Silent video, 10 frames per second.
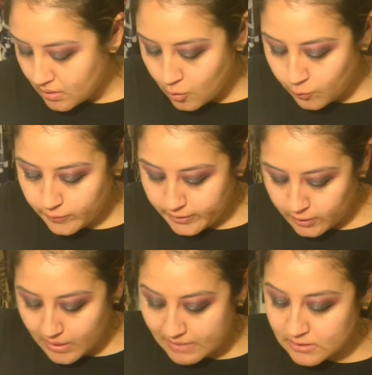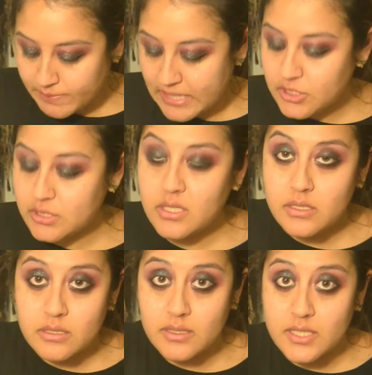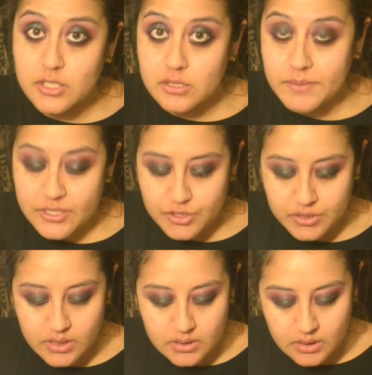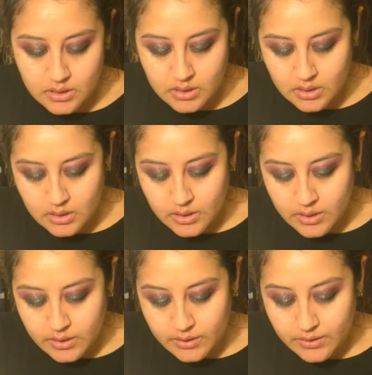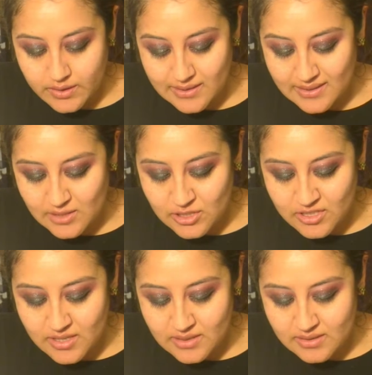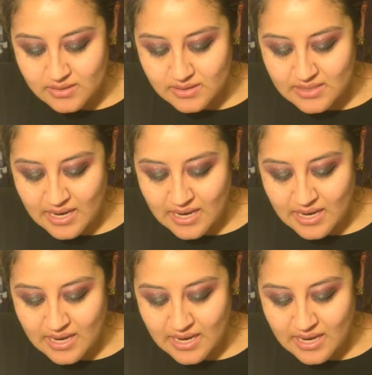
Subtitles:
Hopefully you have a spatula. You're going to get your spatula. You're going to get just the